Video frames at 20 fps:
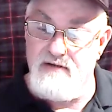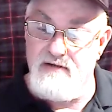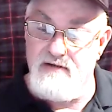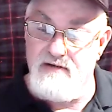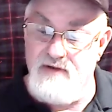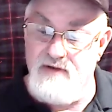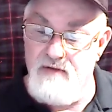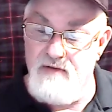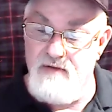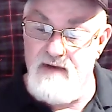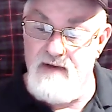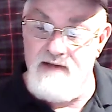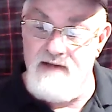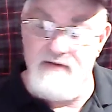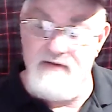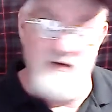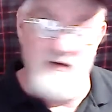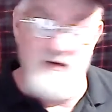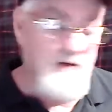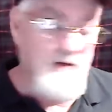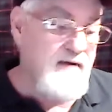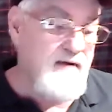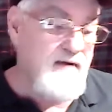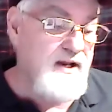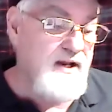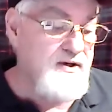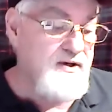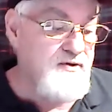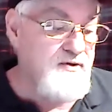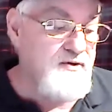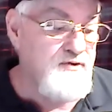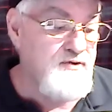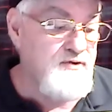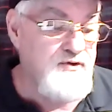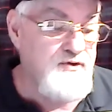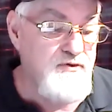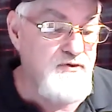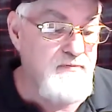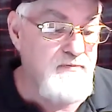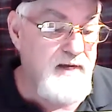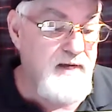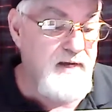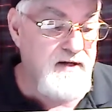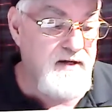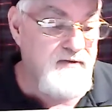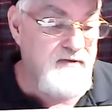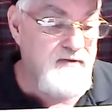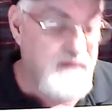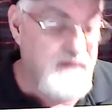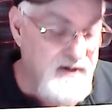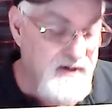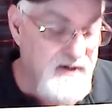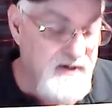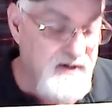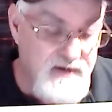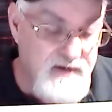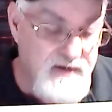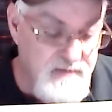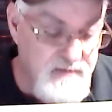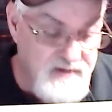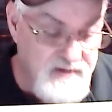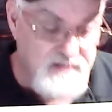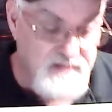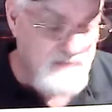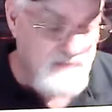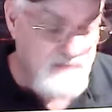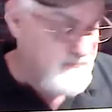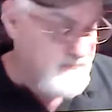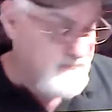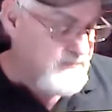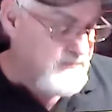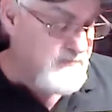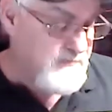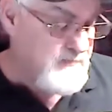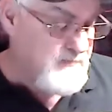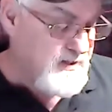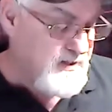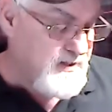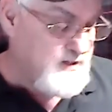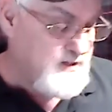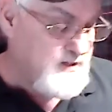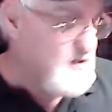don't let YouTube make you think you're famous, because